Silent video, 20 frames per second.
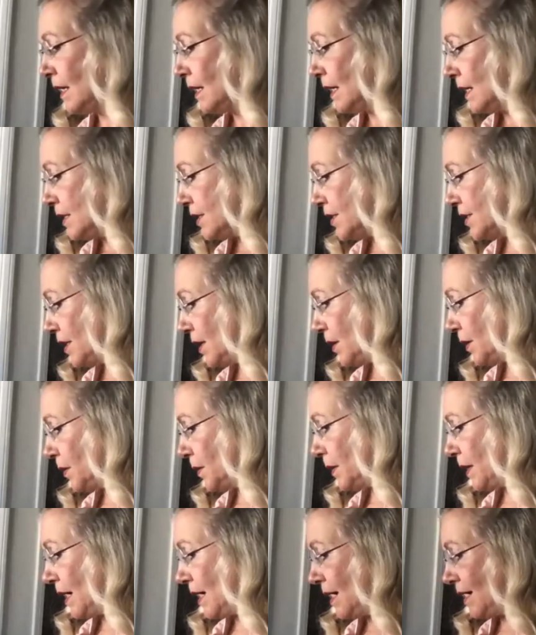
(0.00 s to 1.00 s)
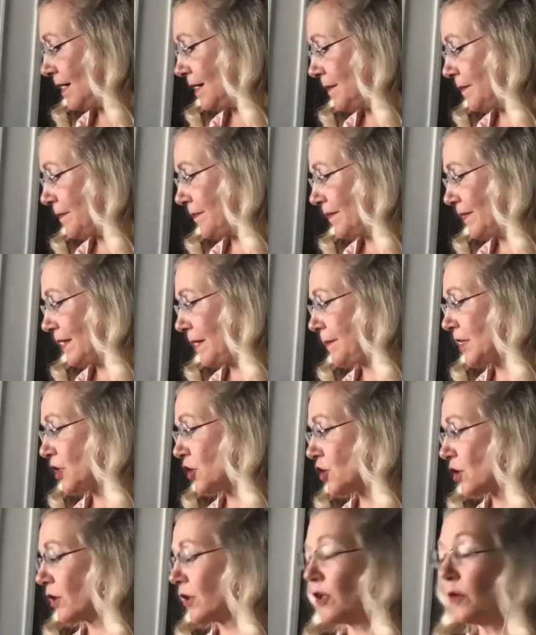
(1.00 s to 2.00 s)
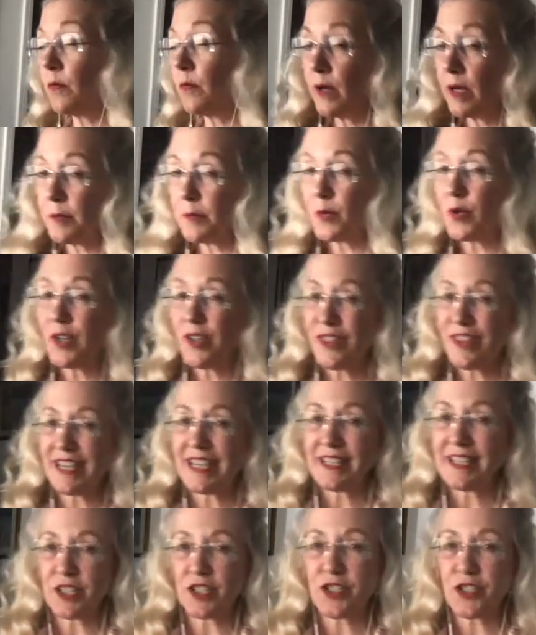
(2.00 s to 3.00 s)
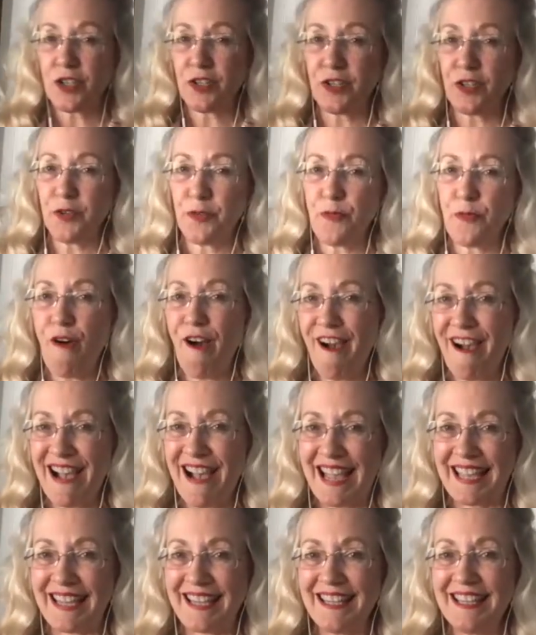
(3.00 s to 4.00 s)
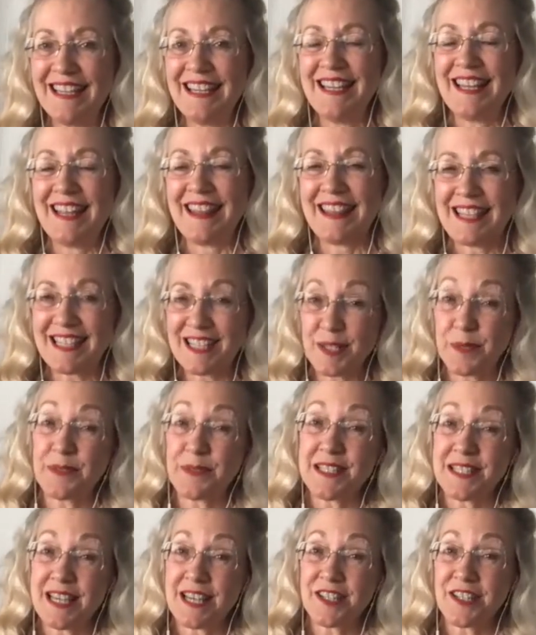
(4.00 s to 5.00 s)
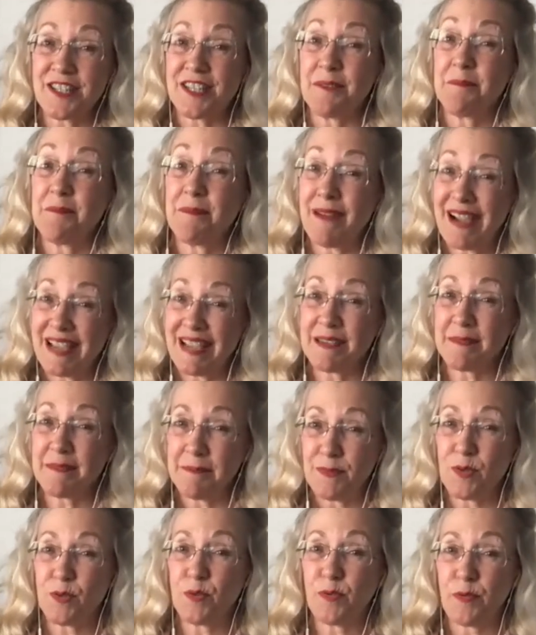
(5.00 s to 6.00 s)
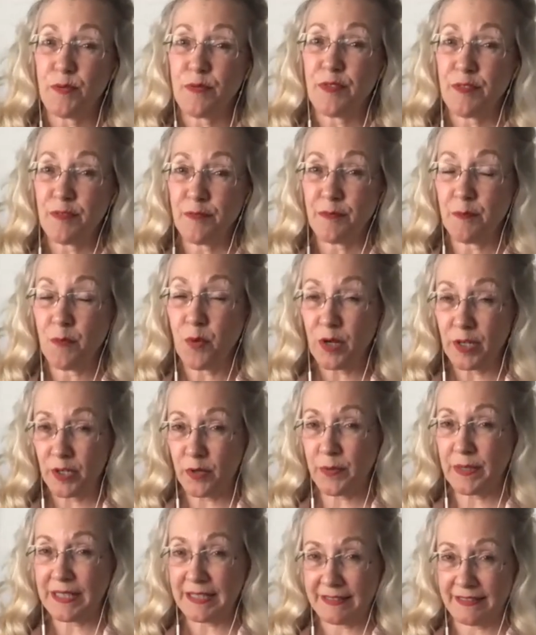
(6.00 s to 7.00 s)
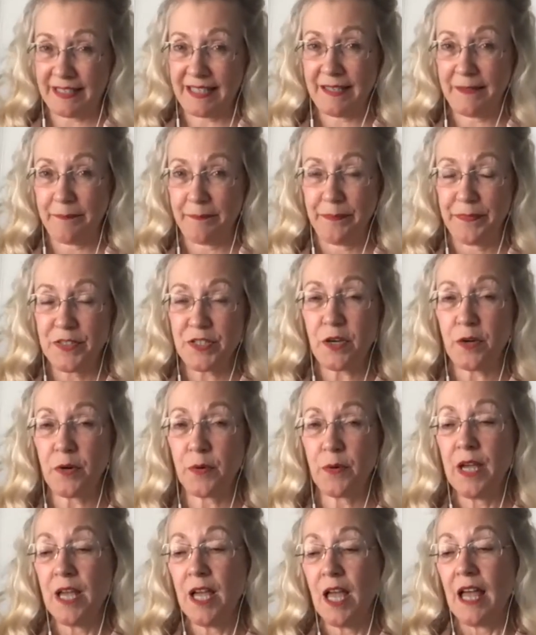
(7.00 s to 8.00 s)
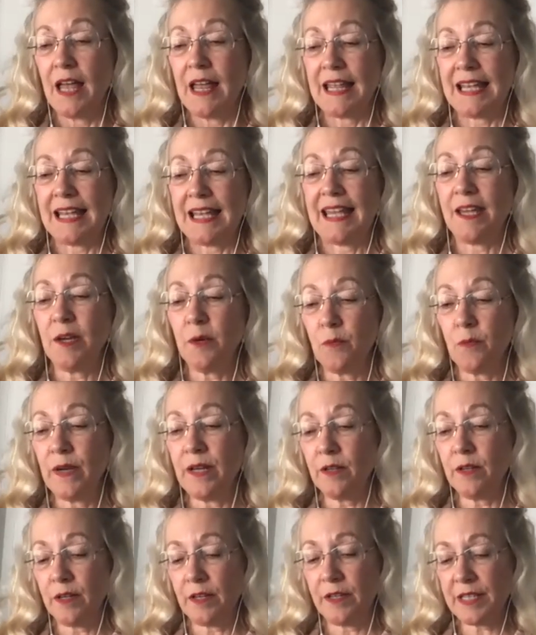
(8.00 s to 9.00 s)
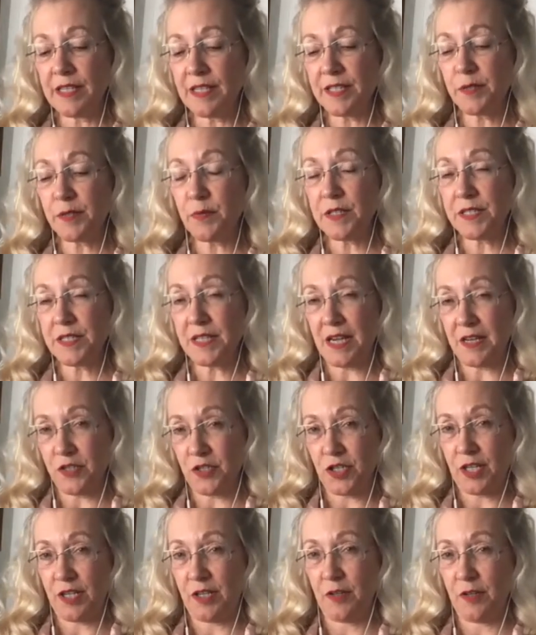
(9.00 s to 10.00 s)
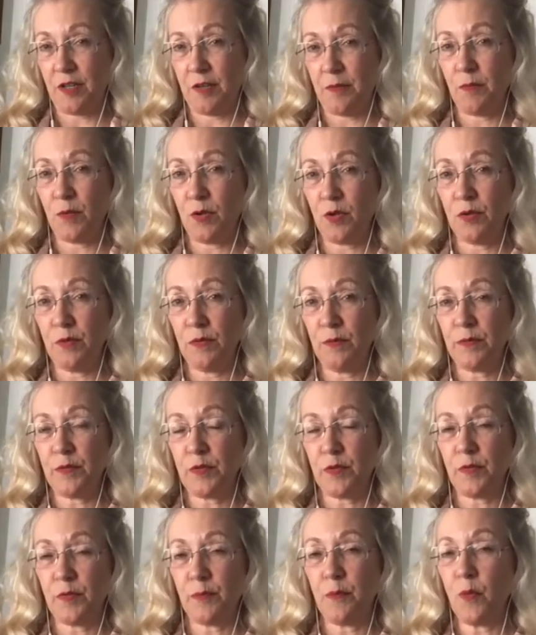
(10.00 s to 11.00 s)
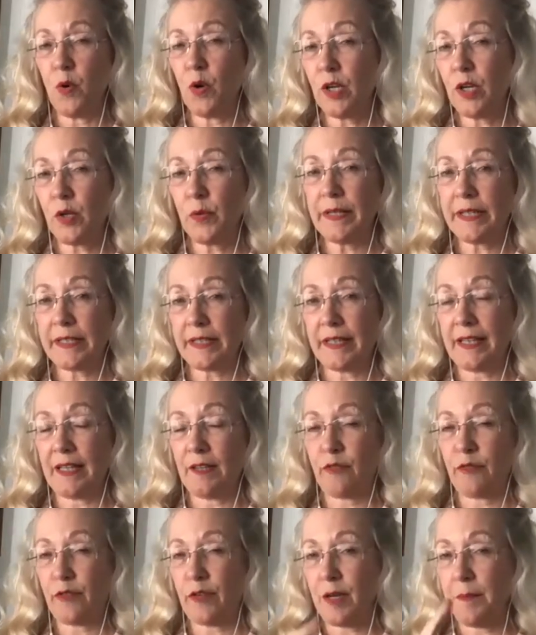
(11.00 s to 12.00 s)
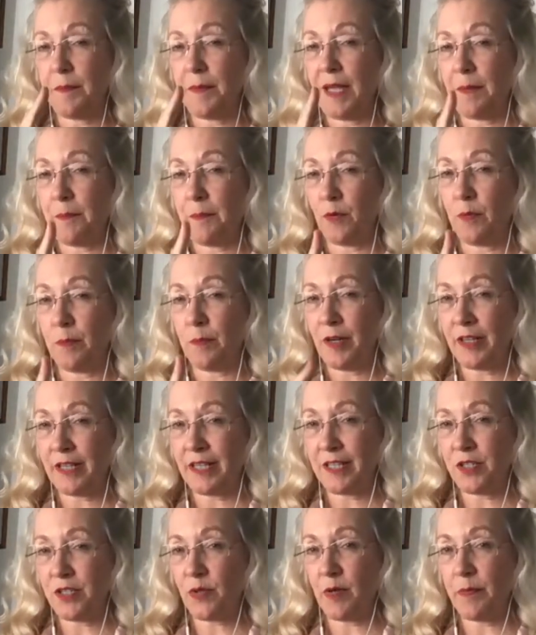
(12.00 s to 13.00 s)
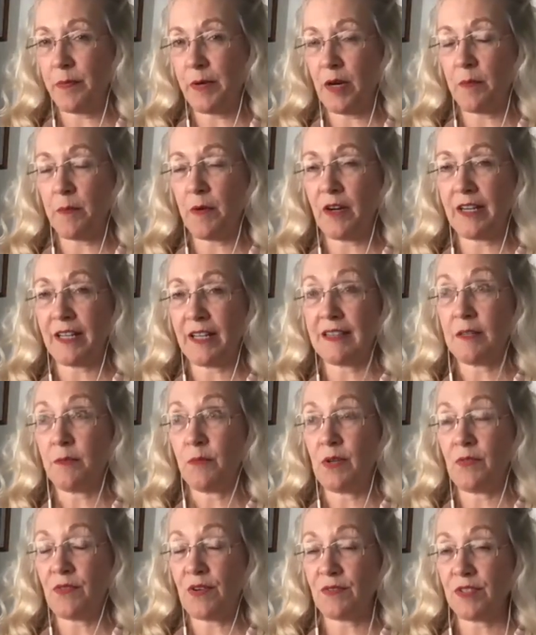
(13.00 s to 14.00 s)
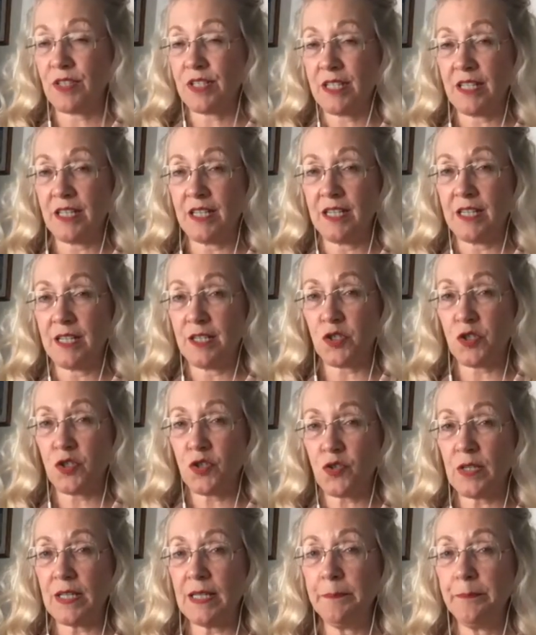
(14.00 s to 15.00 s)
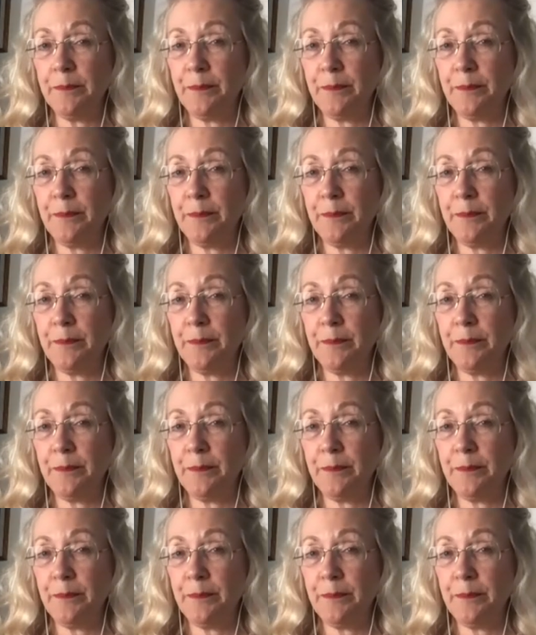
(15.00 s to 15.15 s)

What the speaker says: So let me show you one more thing to show you why this recession might move more quickly. So this recession moved more quickly from a bull market to a bear market than we've ever seen in history.